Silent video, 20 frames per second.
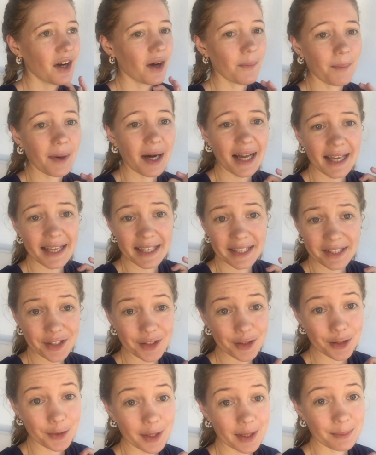my
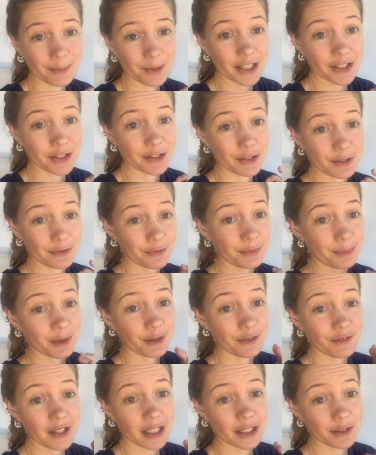initial impressions from the
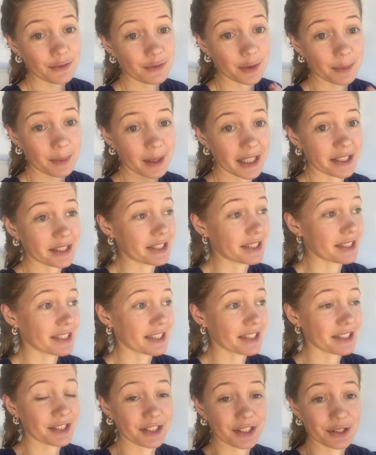first few pages
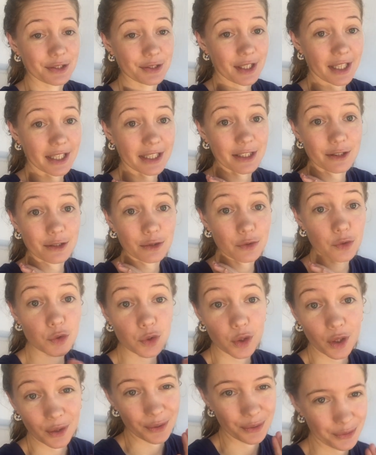is just like so,